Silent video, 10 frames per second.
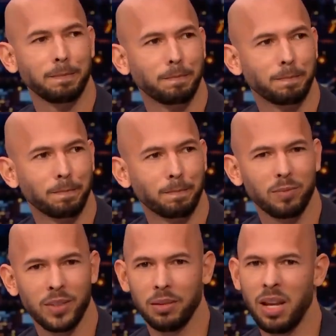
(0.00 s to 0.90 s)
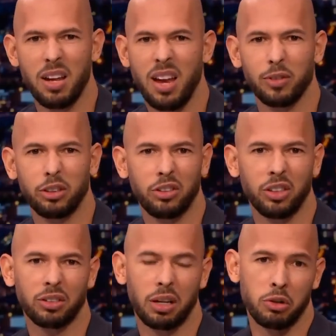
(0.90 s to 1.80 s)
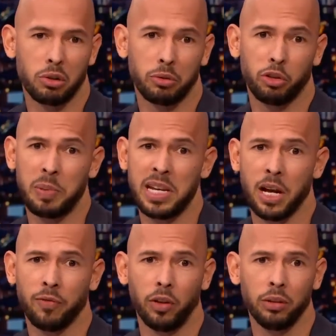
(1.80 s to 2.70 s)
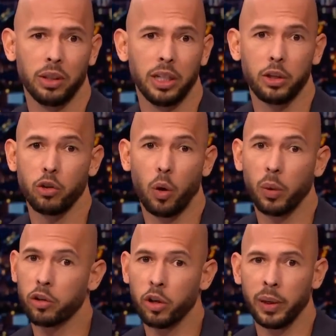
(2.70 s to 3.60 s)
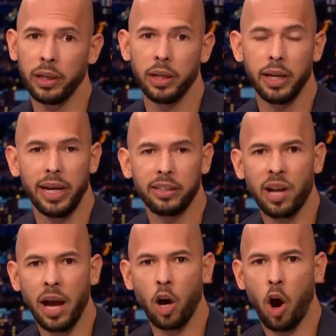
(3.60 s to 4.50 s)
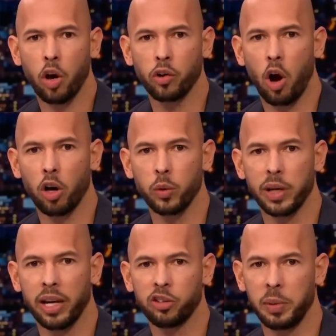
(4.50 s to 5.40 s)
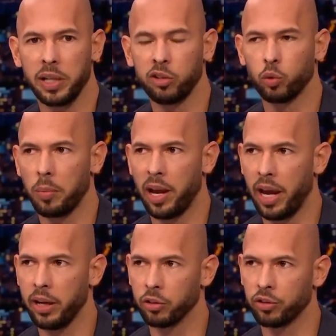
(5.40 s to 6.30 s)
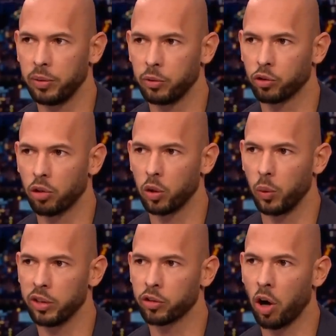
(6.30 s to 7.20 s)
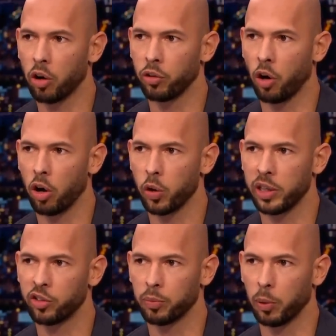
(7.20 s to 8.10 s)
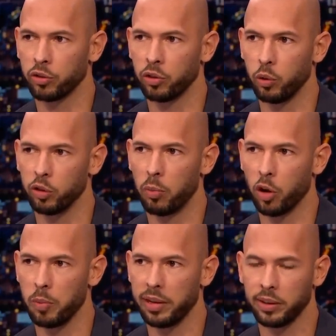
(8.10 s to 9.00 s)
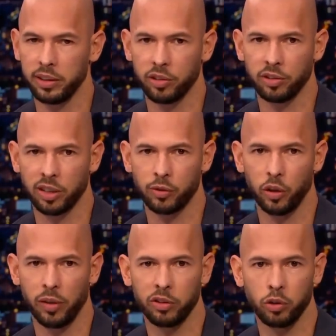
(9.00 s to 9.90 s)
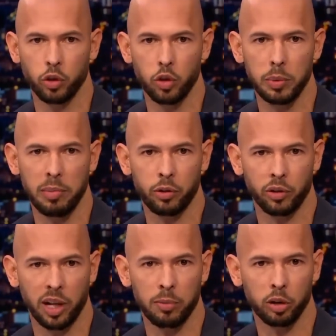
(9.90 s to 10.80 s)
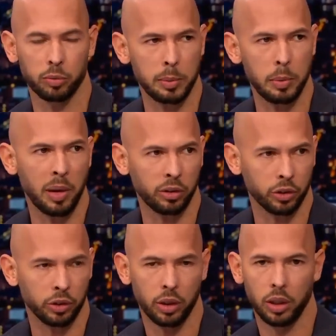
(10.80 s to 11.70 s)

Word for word: Really? Go, now, never. She says, uh, you're just be careful. You know what you're doing. It's kind of hard to argue against me, and this is what my haters seem to struggle with. It's hard to argue against a person who is monumentally successful in every single human metric that can possibly be measured.